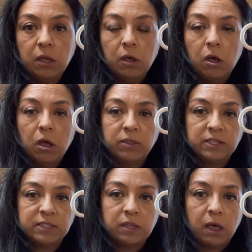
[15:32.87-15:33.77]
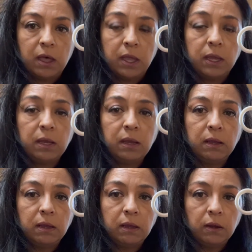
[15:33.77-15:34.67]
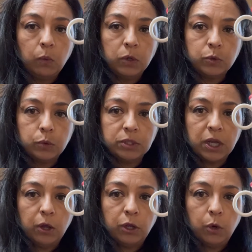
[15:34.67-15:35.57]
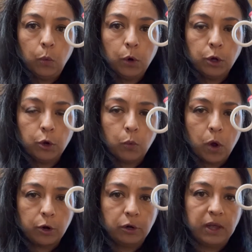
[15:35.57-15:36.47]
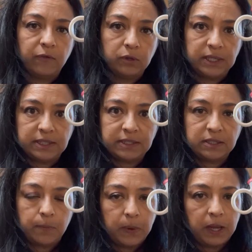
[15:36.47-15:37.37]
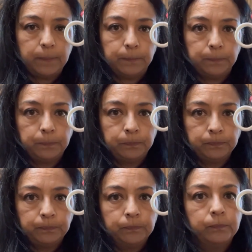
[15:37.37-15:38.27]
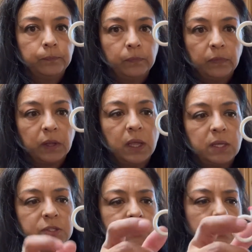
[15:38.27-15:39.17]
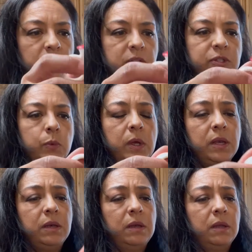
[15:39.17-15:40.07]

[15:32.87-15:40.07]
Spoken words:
on the side, which will tell you where your water level needs to be. Okay, so this one,